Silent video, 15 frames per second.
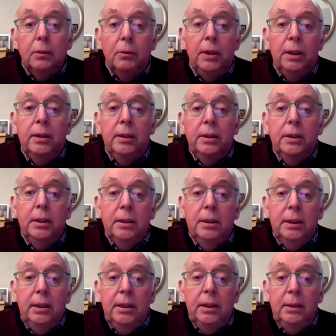where
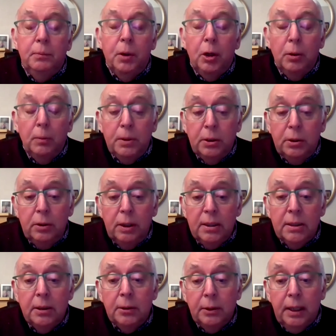the POLB2
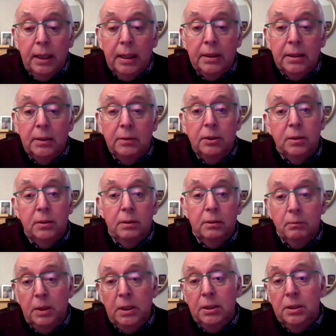is located, which
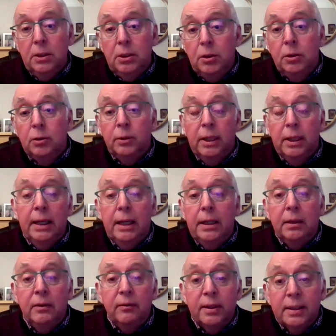means that you don't get
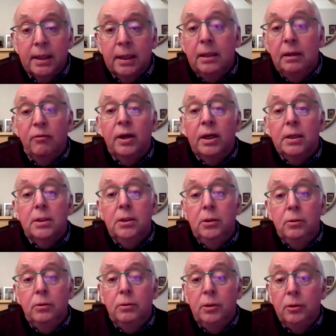any of the side effects that
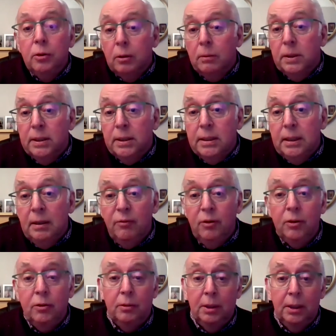you would normally see if
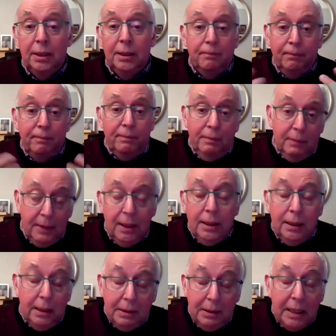you
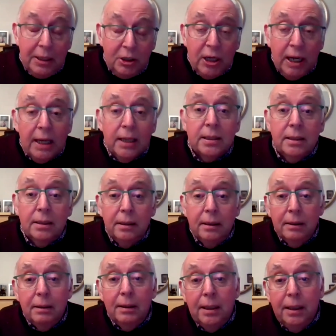ingest
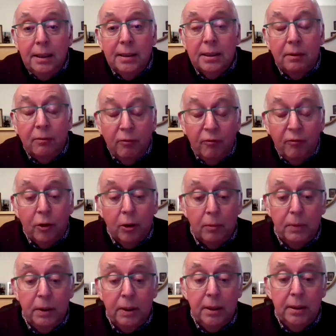in some
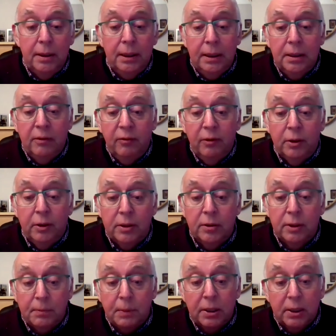form the interferon, so
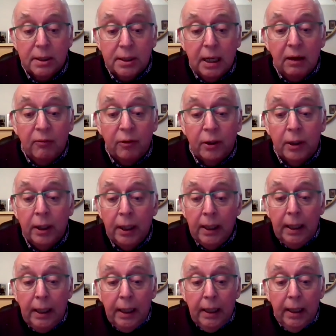it's much safer.
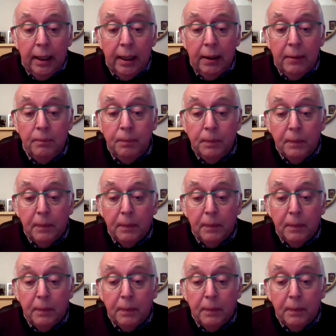And